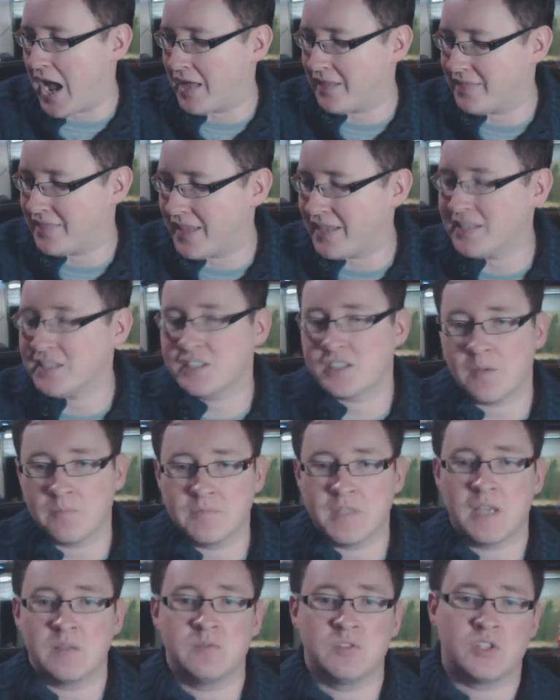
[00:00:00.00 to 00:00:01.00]
I think
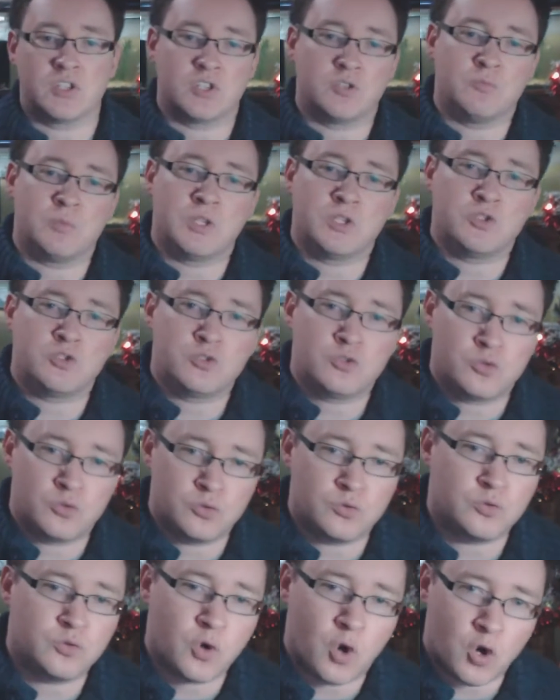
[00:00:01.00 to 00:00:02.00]
sometimes you can be
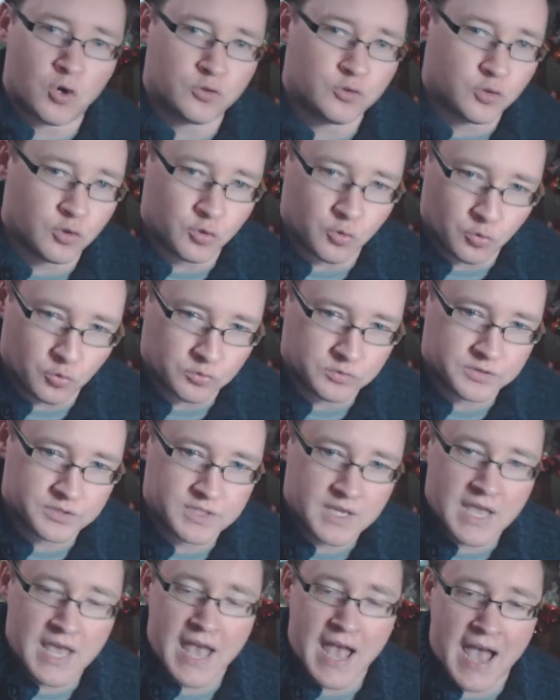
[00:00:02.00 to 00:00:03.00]
too on the
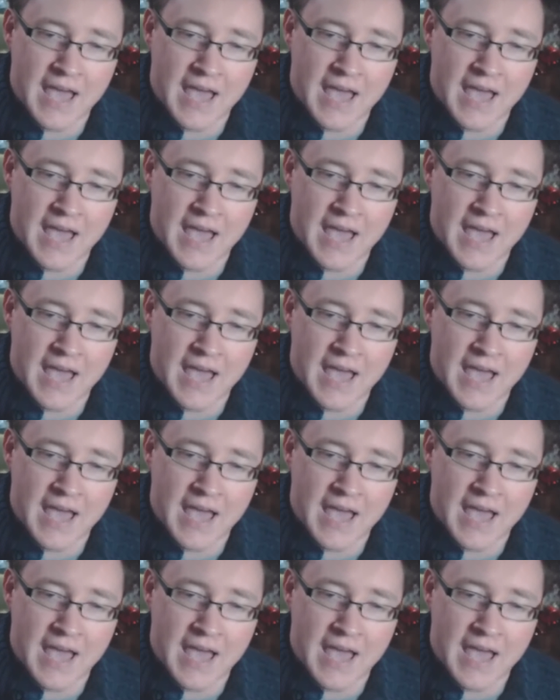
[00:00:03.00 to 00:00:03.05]
nose,